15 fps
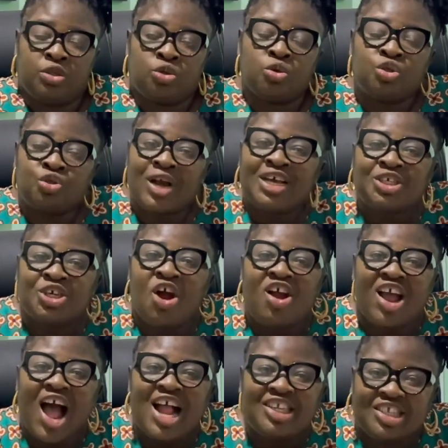So Treasure
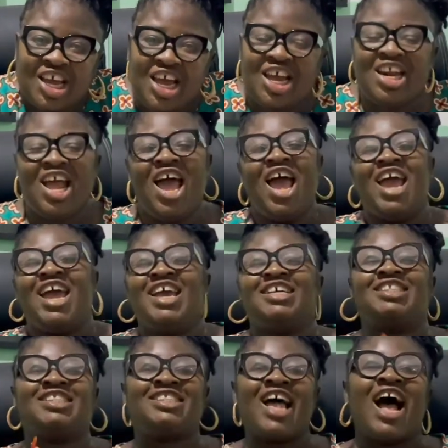Garden
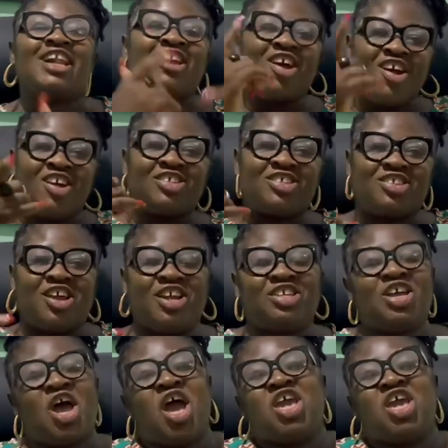is that estate